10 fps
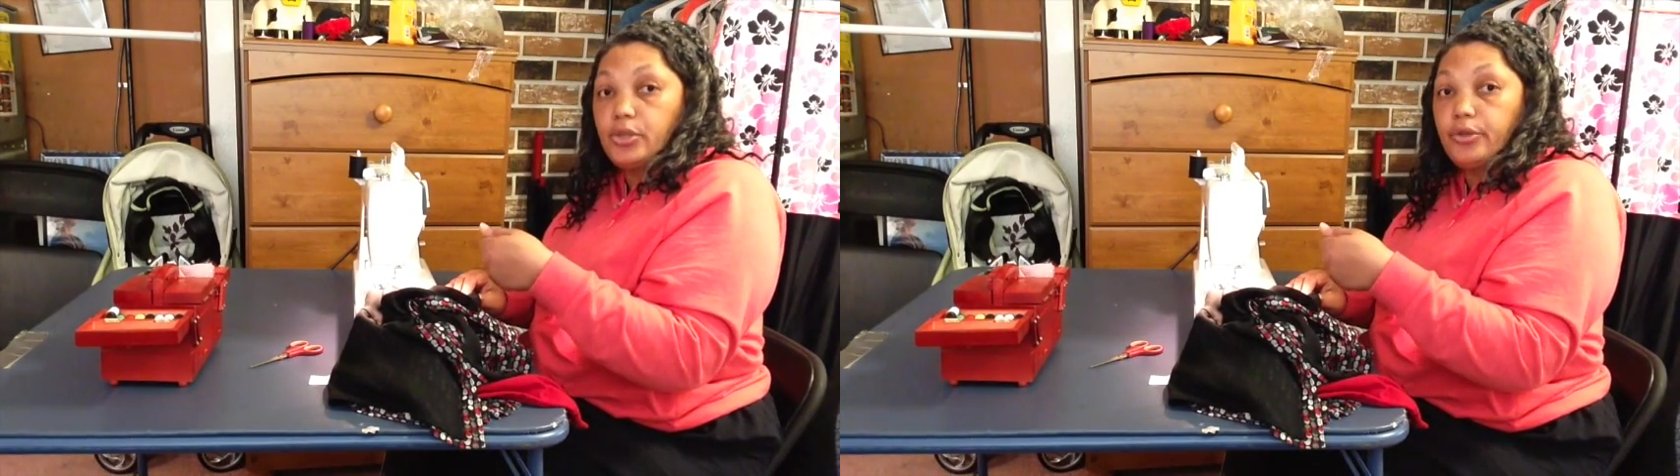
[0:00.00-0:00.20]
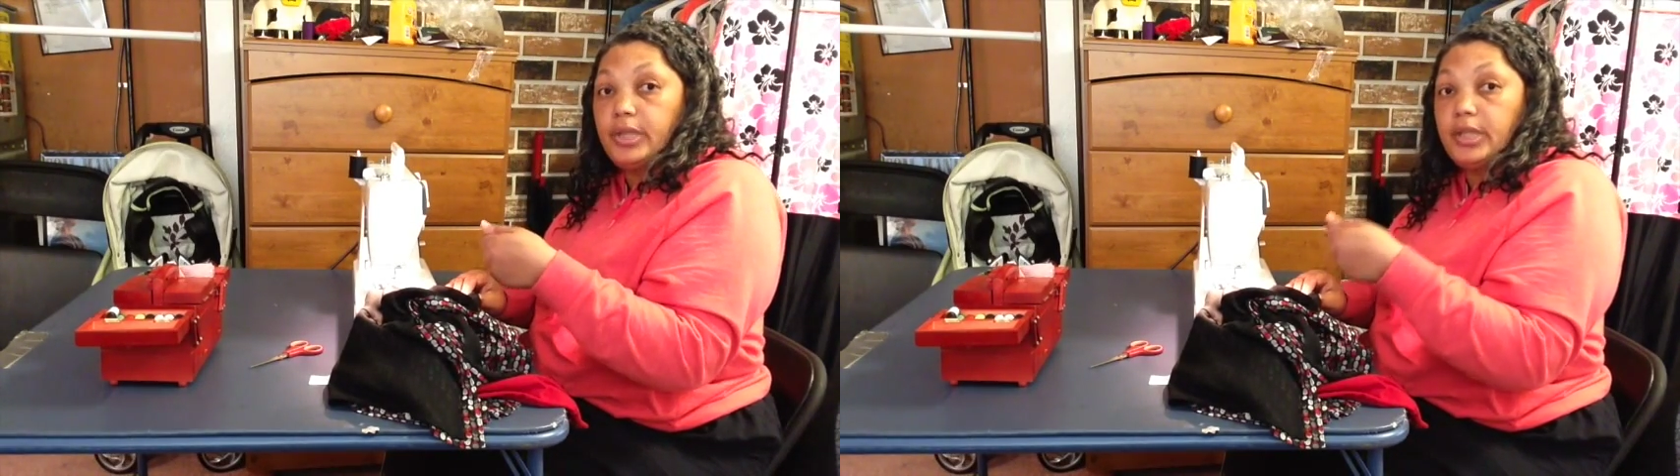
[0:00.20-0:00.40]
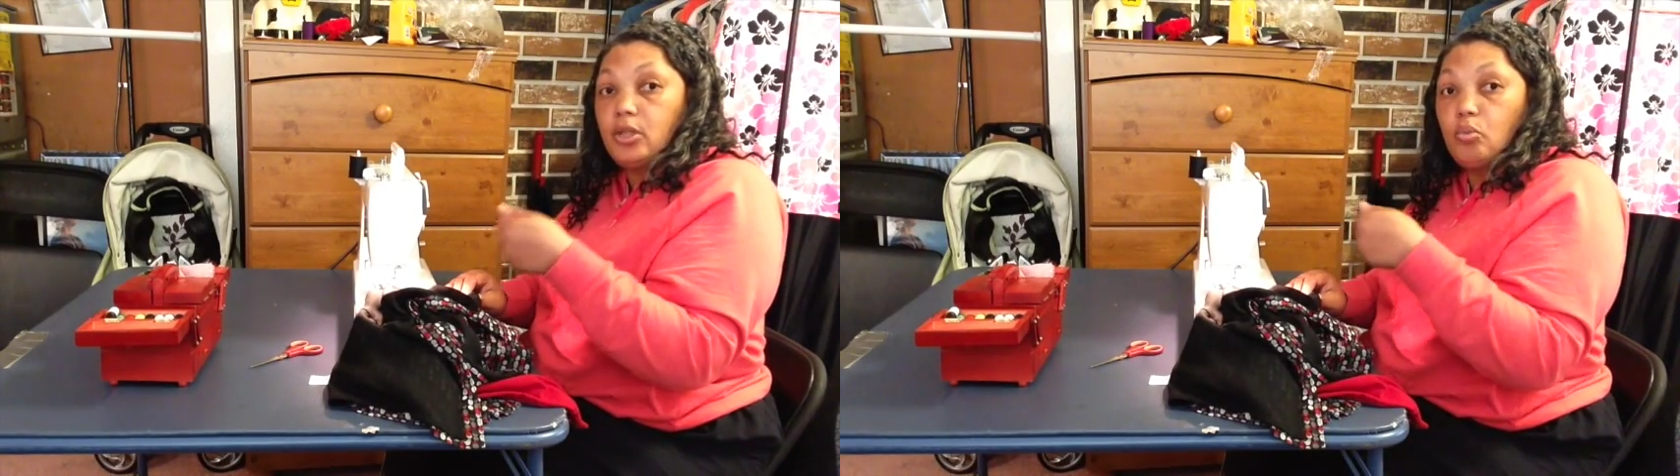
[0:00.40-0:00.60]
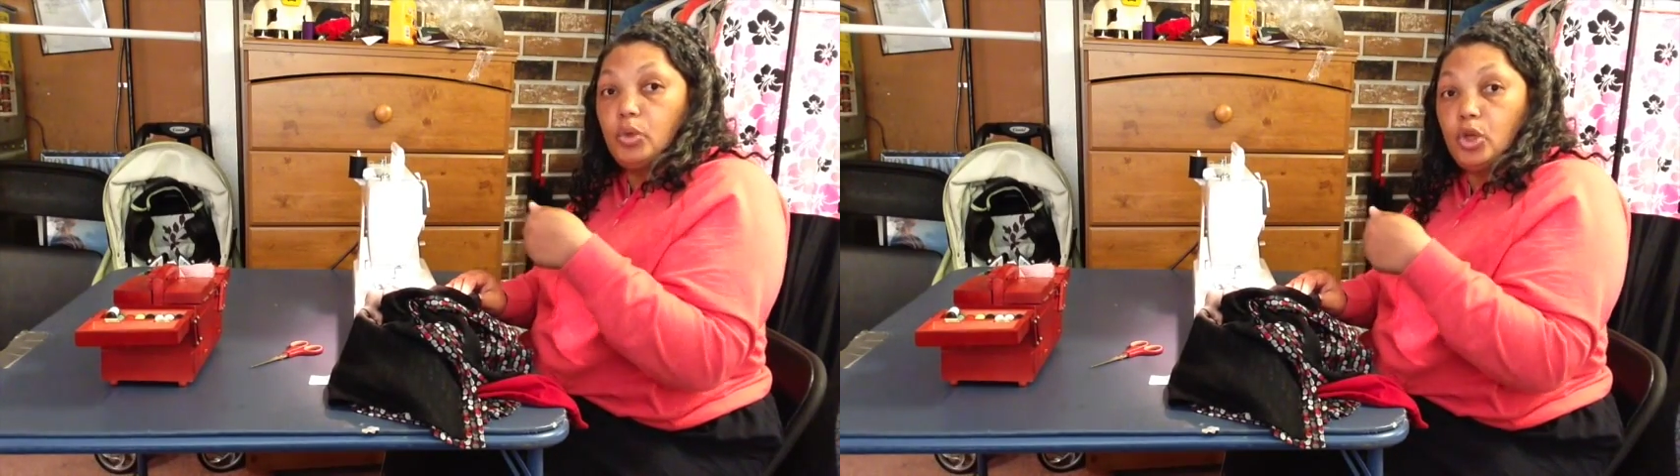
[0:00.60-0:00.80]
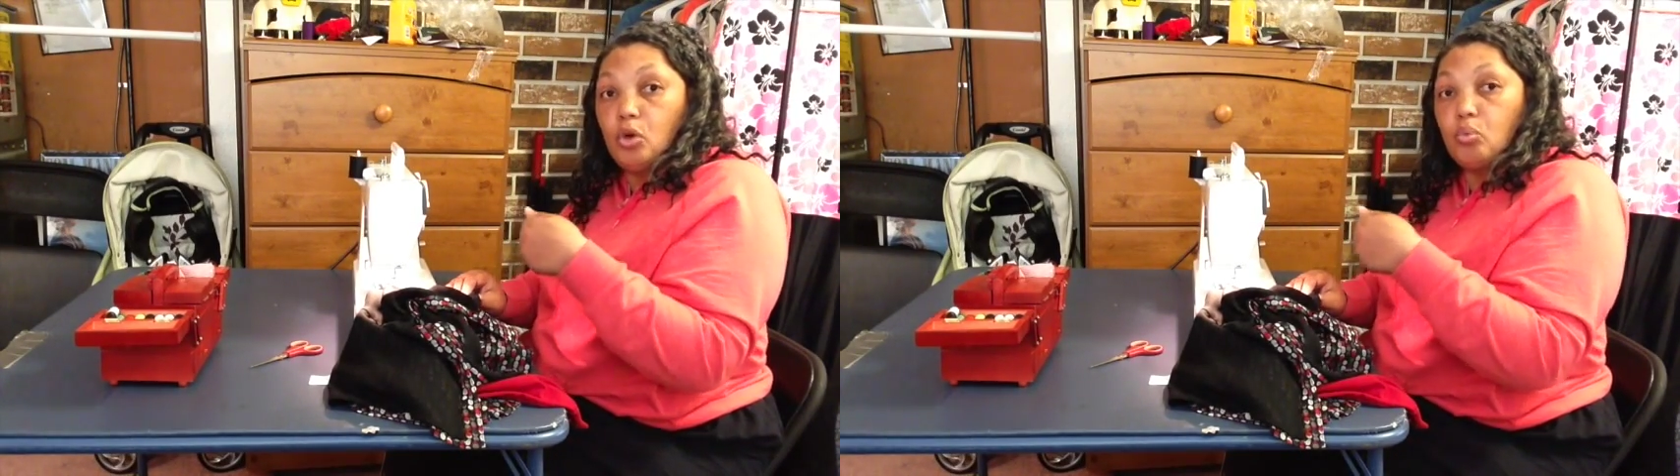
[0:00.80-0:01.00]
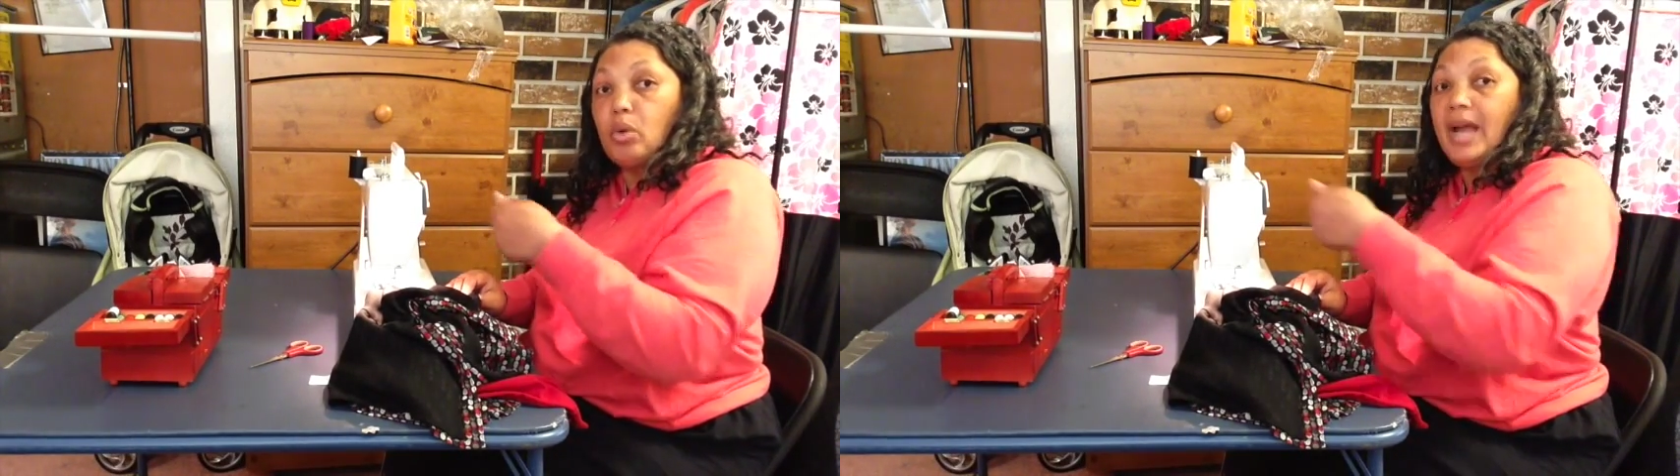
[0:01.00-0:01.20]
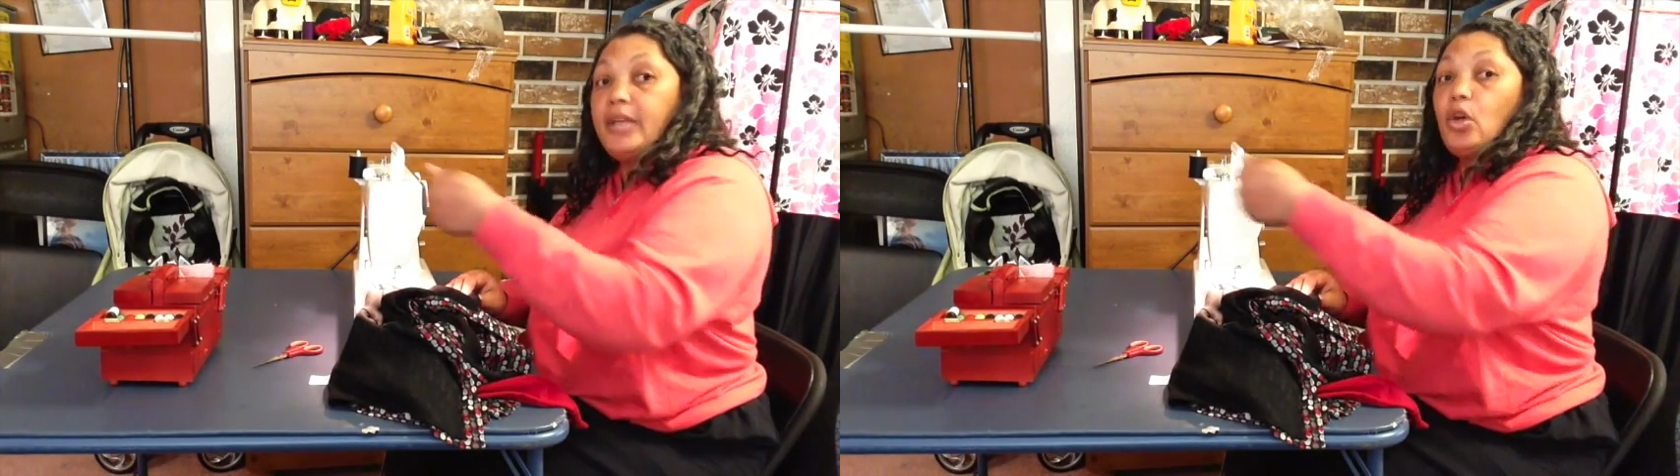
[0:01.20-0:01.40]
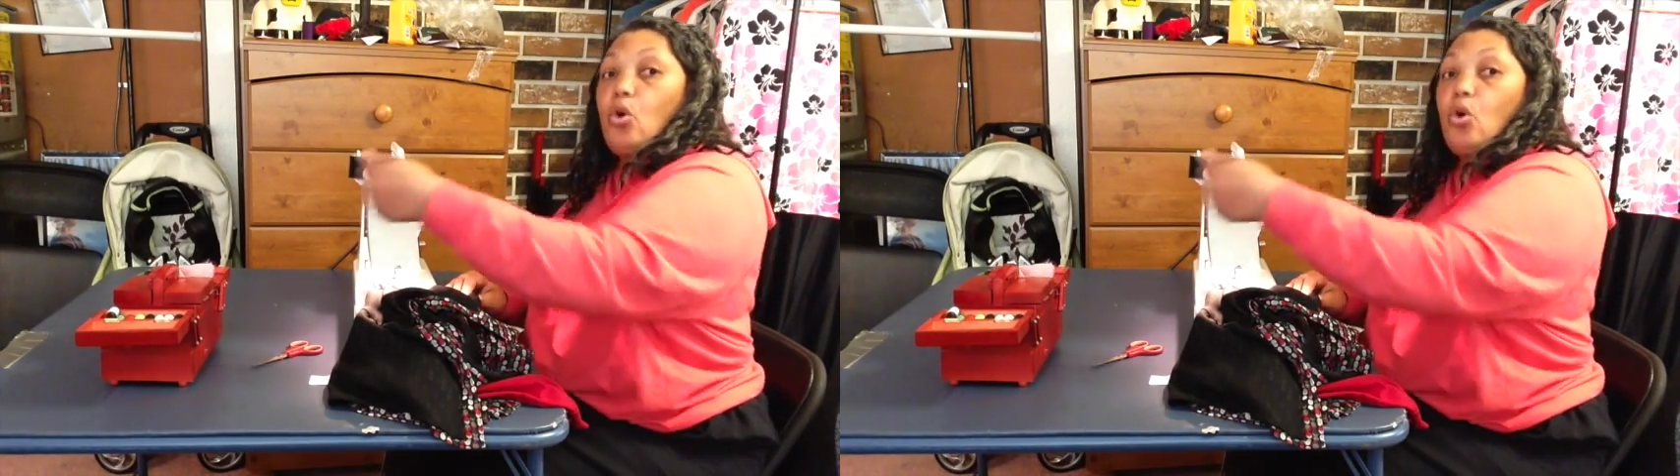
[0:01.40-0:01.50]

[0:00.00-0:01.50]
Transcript: your needle will go right